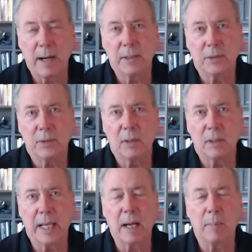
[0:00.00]
is
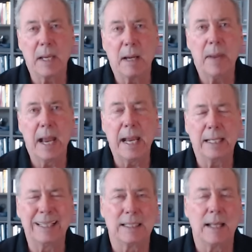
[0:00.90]
the L B M A.
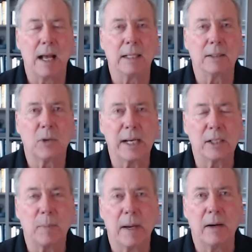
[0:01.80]
It's not as
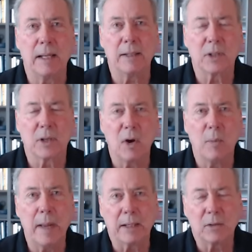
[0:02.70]
transparent as the
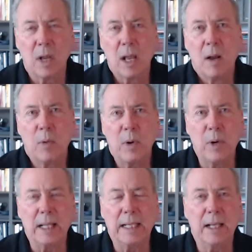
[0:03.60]
COMEX. We
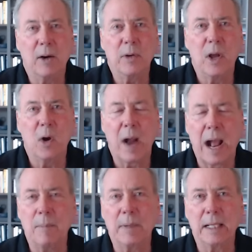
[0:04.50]
really don't know
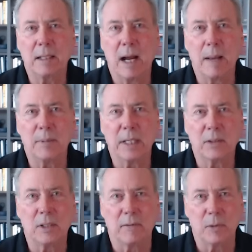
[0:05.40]
how many times that
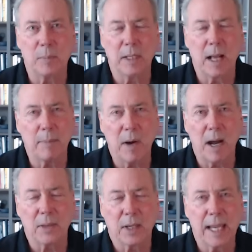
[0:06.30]
silver's been
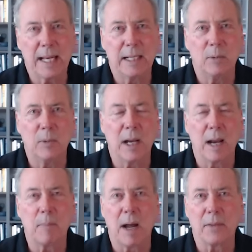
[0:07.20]
hypothecated and
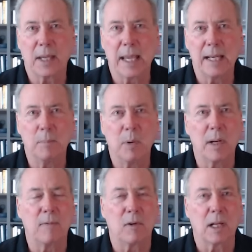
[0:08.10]
rehypothecated, put
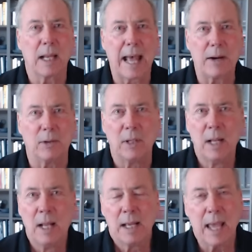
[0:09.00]
up for collateral,
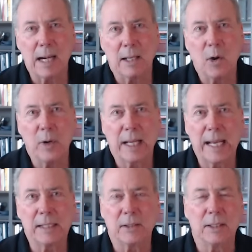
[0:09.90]
got a loan
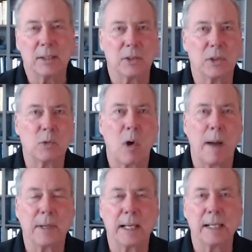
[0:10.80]
against it, it's a
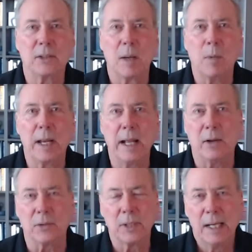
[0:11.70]
swap against someone
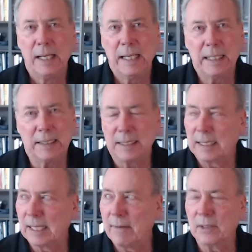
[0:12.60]
else. It's a
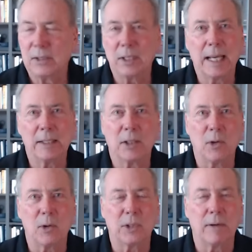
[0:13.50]
leverage against the
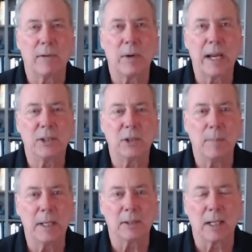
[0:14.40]
gold-silver ratio. I
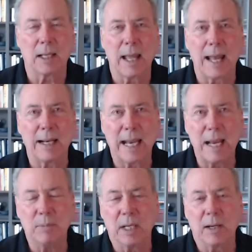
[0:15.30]
mean, there's a lot of
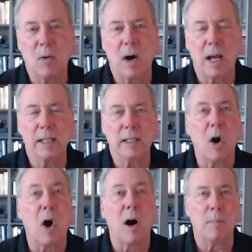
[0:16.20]
games that go on in
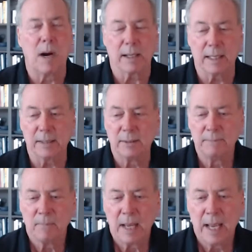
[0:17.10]
all markets,
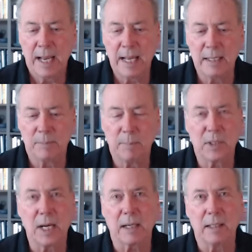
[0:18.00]
and
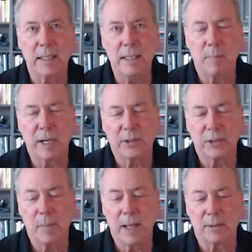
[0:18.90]
particularly in the
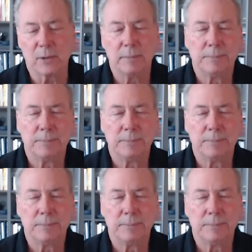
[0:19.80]
precious metals.